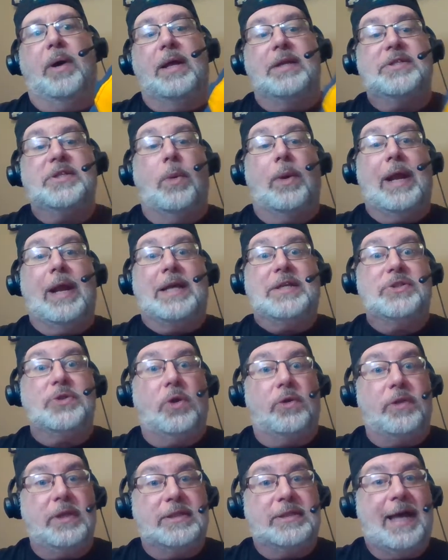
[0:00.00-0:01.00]
but so when I
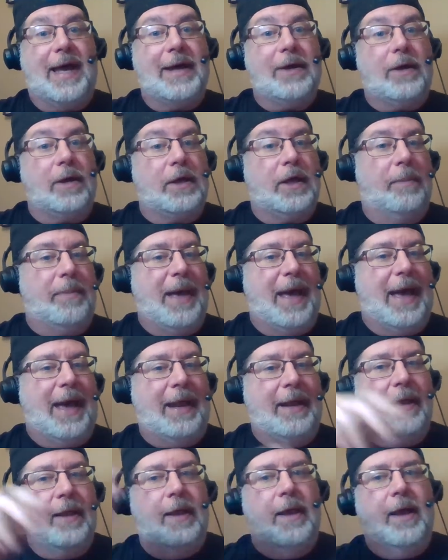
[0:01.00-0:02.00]
saw the Tiger Cup
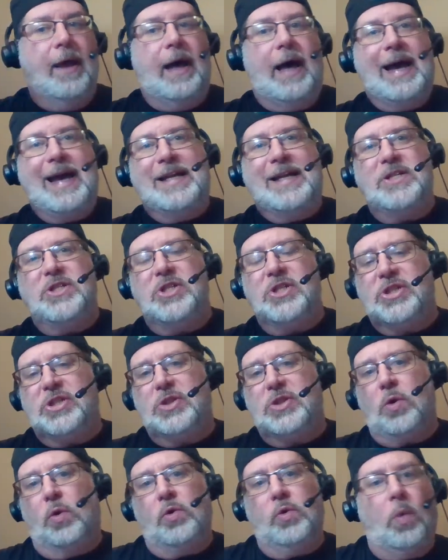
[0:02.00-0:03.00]
hat, I had
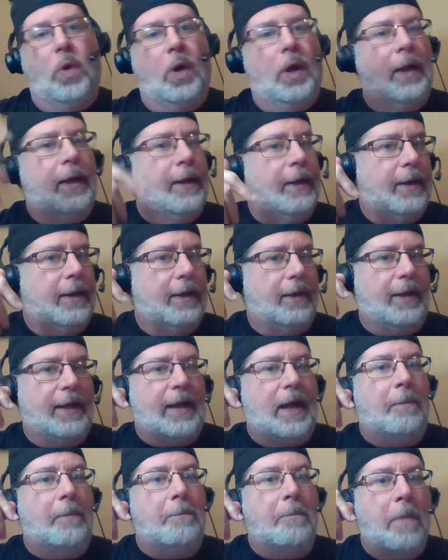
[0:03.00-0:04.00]
just sold one
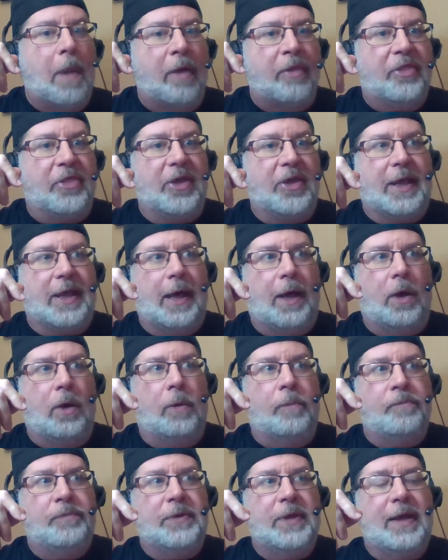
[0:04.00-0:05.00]
like a month
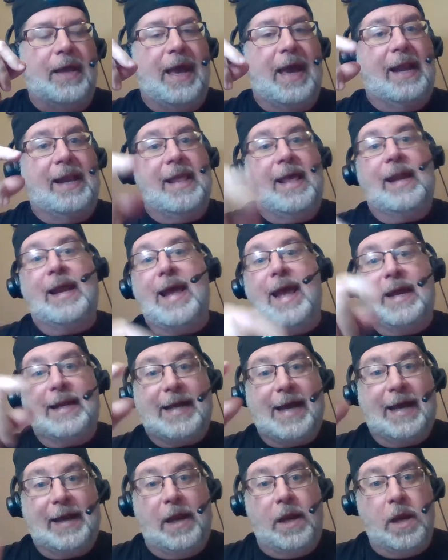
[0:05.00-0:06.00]
ago, and then I
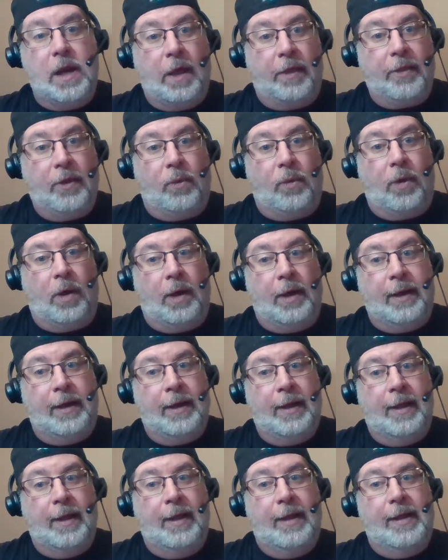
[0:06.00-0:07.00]
had gotten another
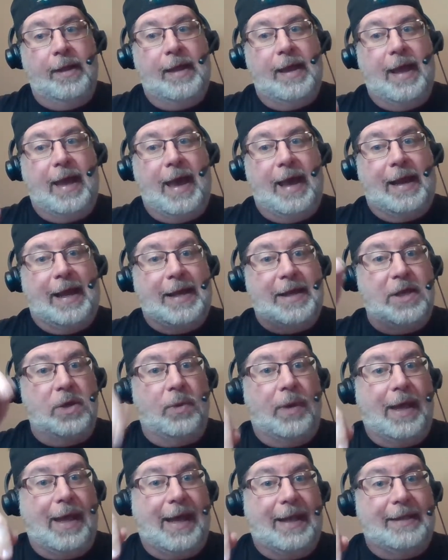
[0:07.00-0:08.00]
one, and I
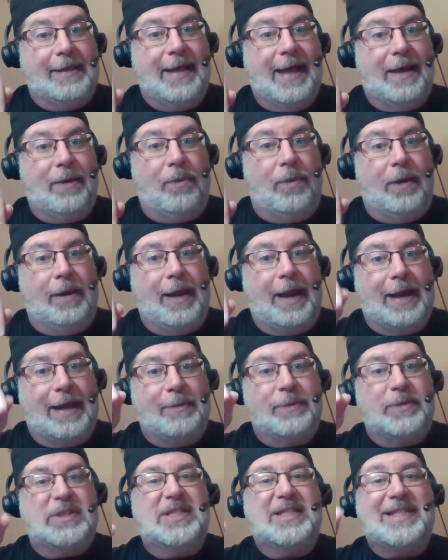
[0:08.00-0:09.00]
knew I had that one,
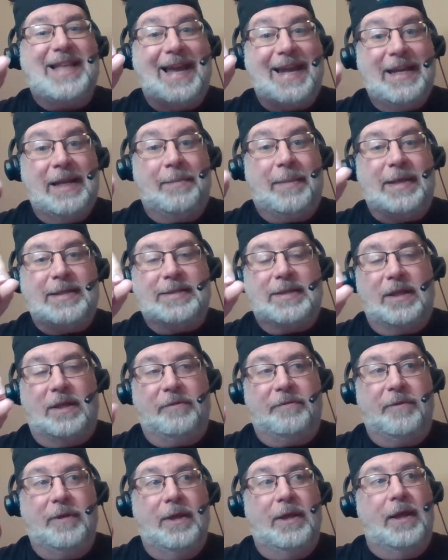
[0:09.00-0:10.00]
and I was saying to
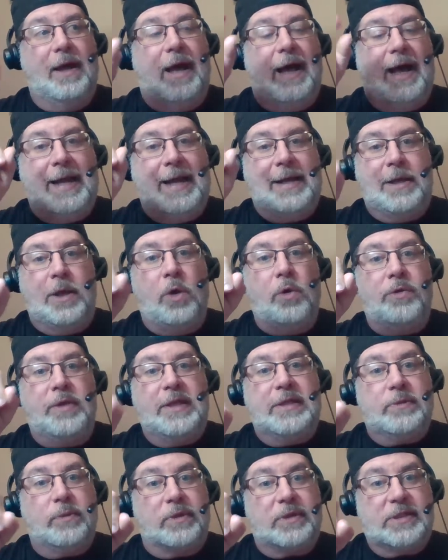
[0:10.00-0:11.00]
myself, I
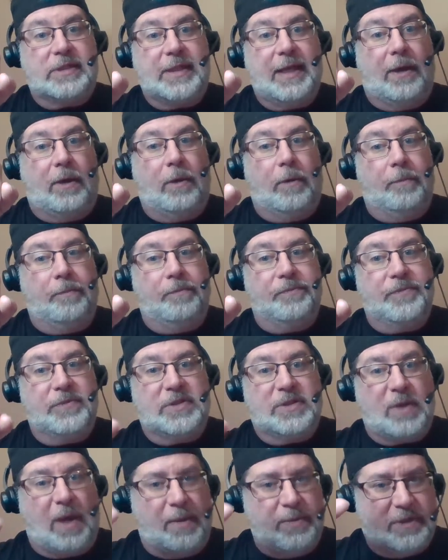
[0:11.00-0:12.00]
know these will sell.
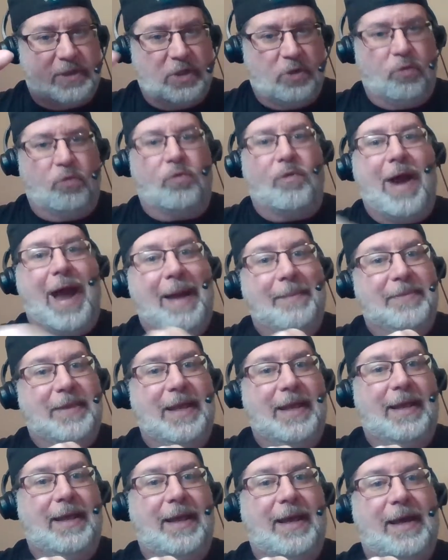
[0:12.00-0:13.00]
So I was
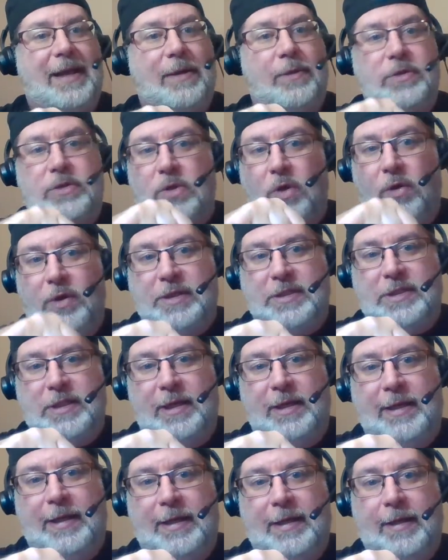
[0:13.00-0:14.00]
grabbed it, and I was all
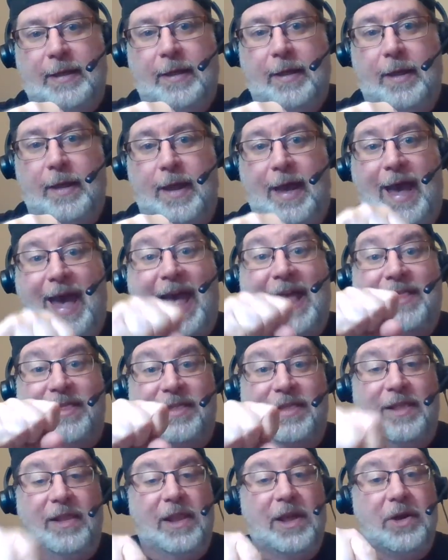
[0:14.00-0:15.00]
excited,
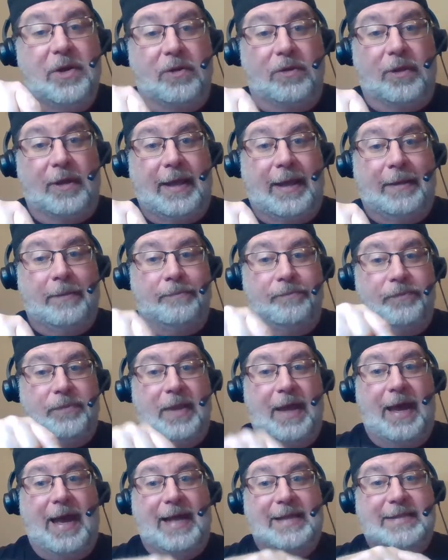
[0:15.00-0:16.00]
and literally,
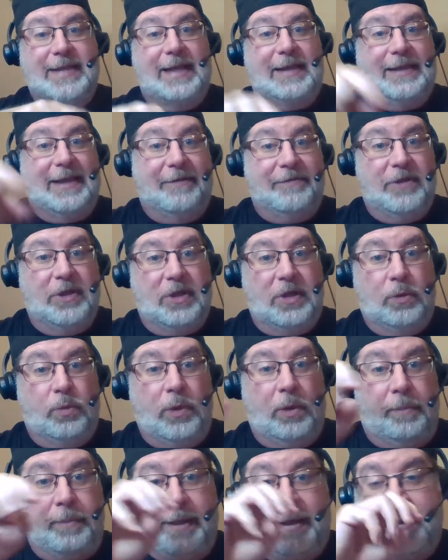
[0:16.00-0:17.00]
as I left the
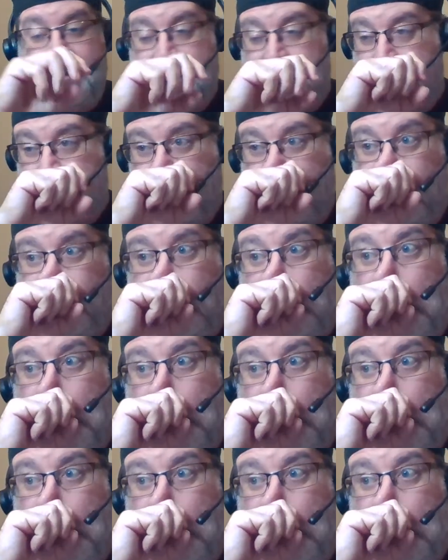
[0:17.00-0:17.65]
Goodwill bins,